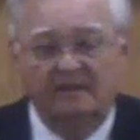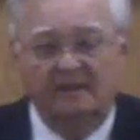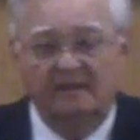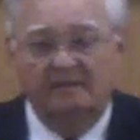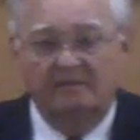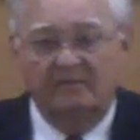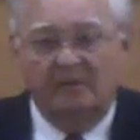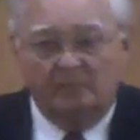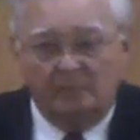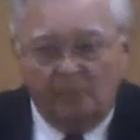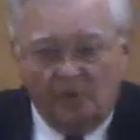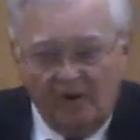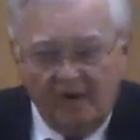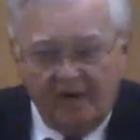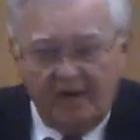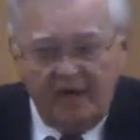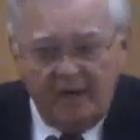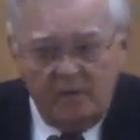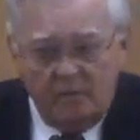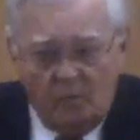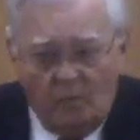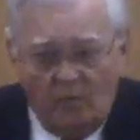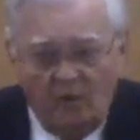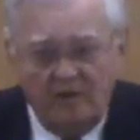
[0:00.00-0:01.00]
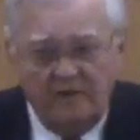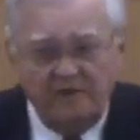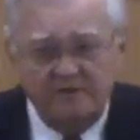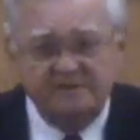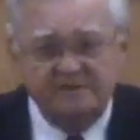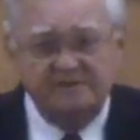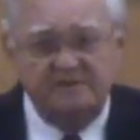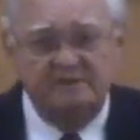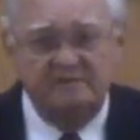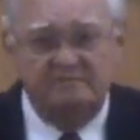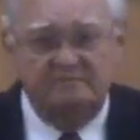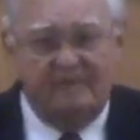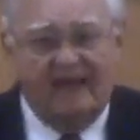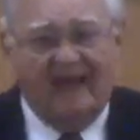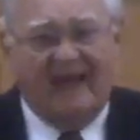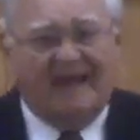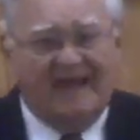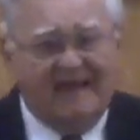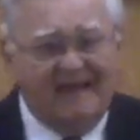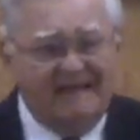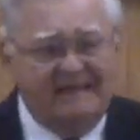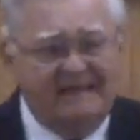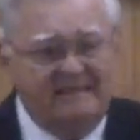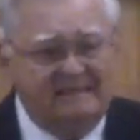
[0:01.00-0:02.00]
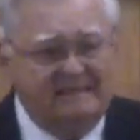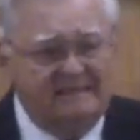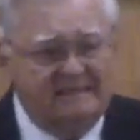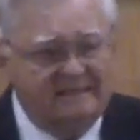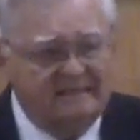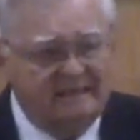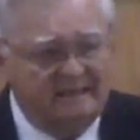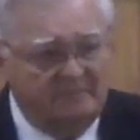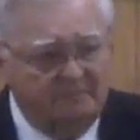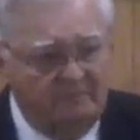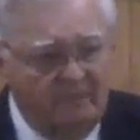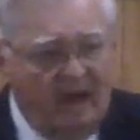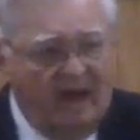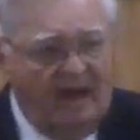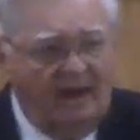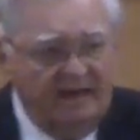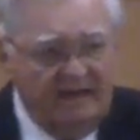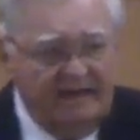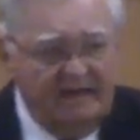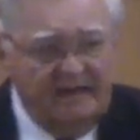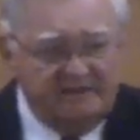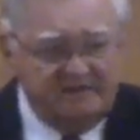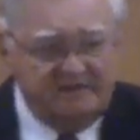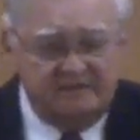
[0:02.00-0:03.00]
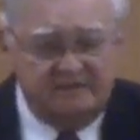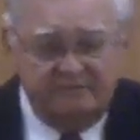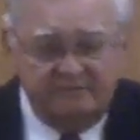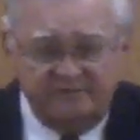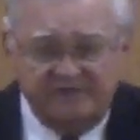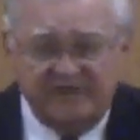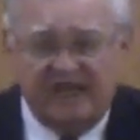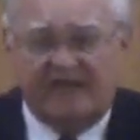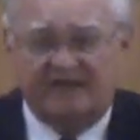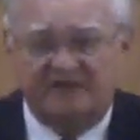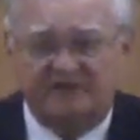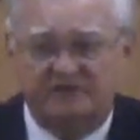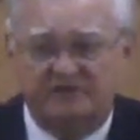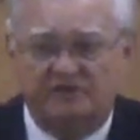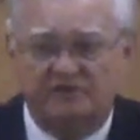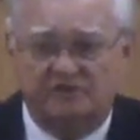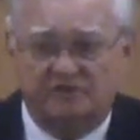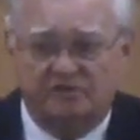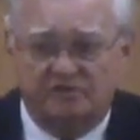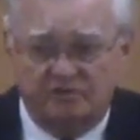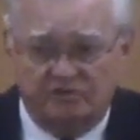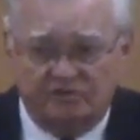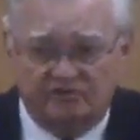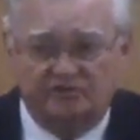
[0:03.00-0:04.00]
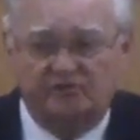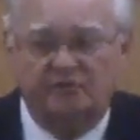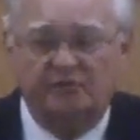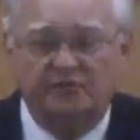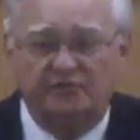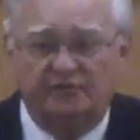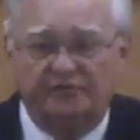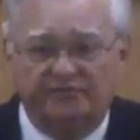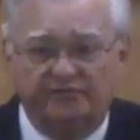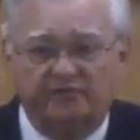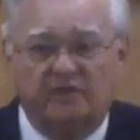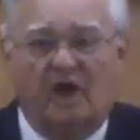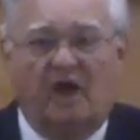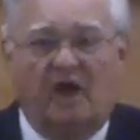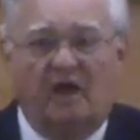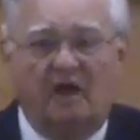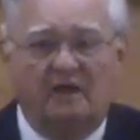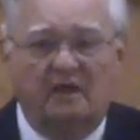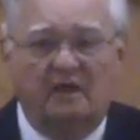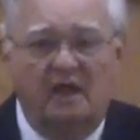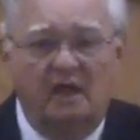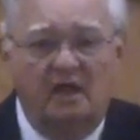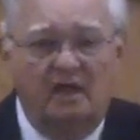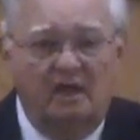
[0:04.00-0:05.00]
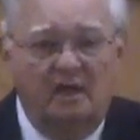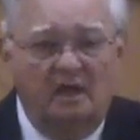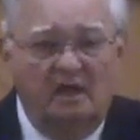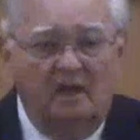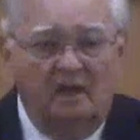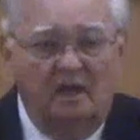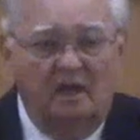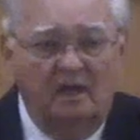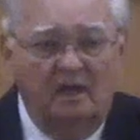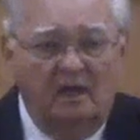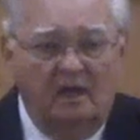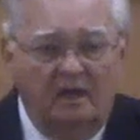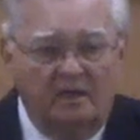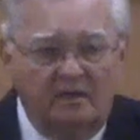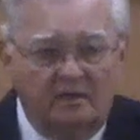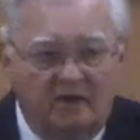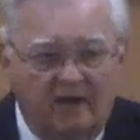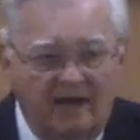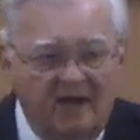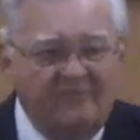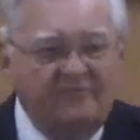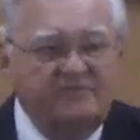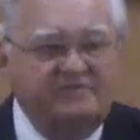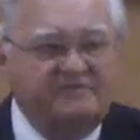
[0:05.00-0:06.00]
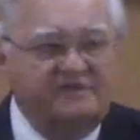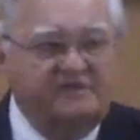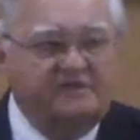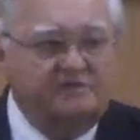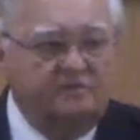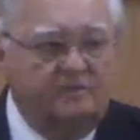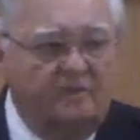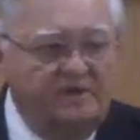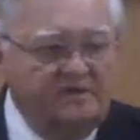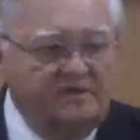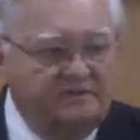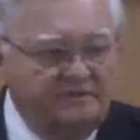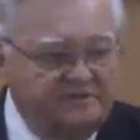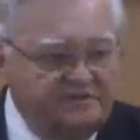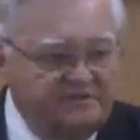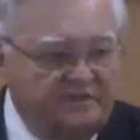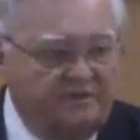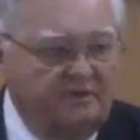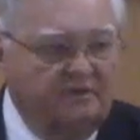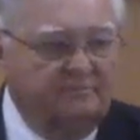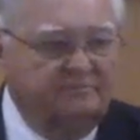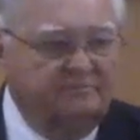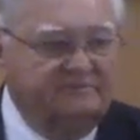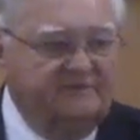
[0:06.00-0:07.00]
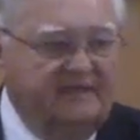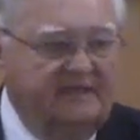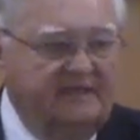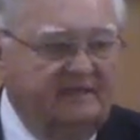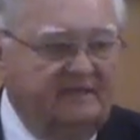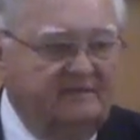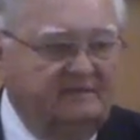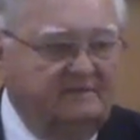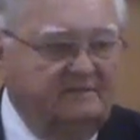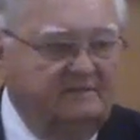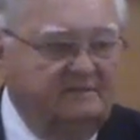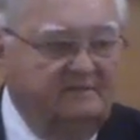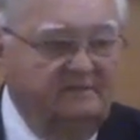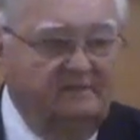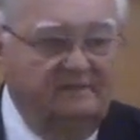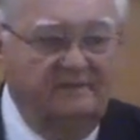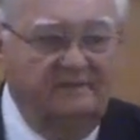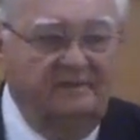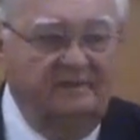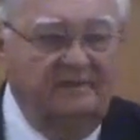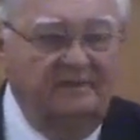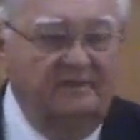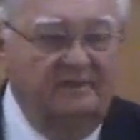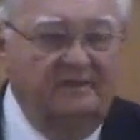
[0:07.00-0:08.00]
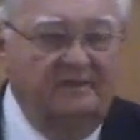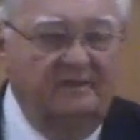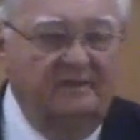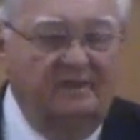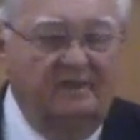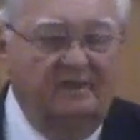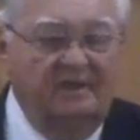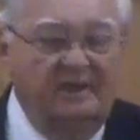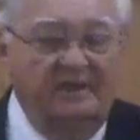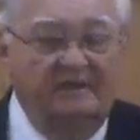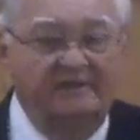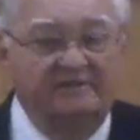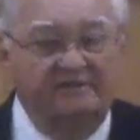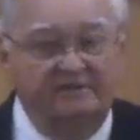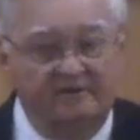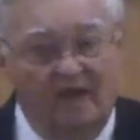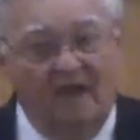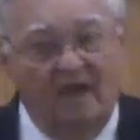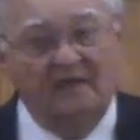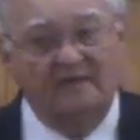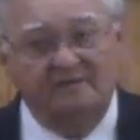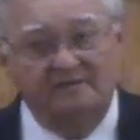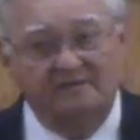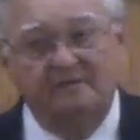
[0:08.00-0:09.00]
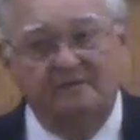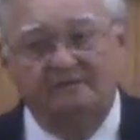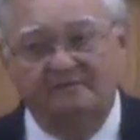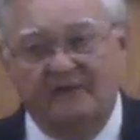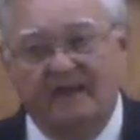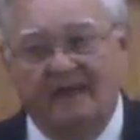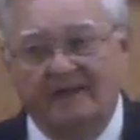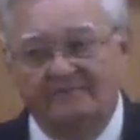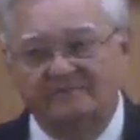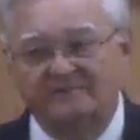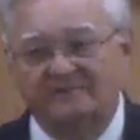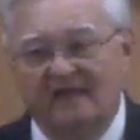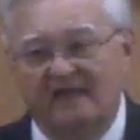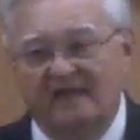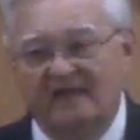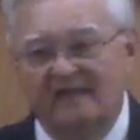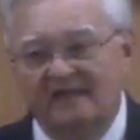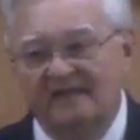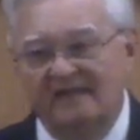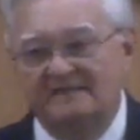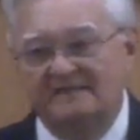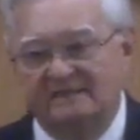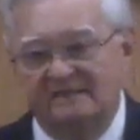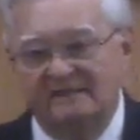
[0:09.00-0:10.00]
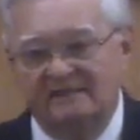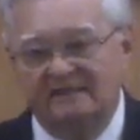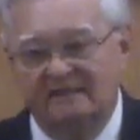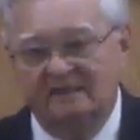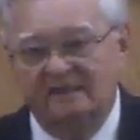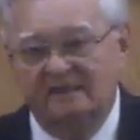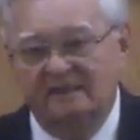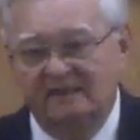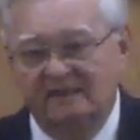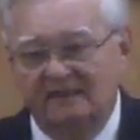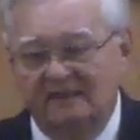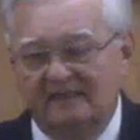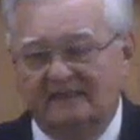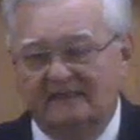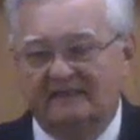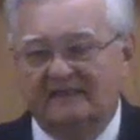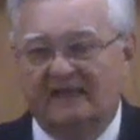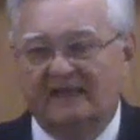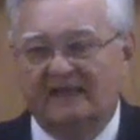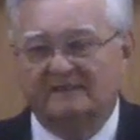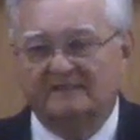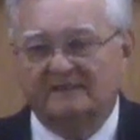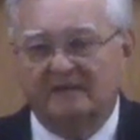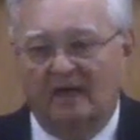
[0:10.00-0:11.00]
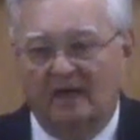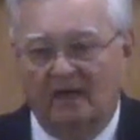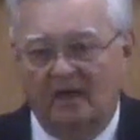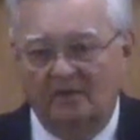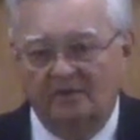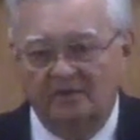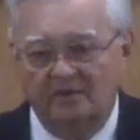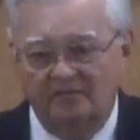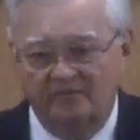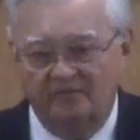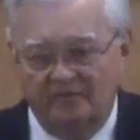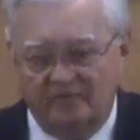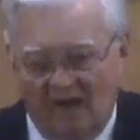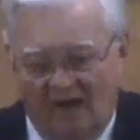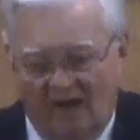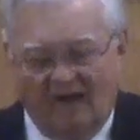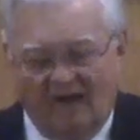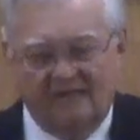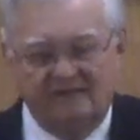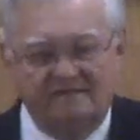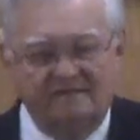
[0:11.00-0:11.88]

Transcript: but bringing one's mind and body in subjection to the truth of God under every situation, circumstance. is not sometimes that easy. It takes all you've got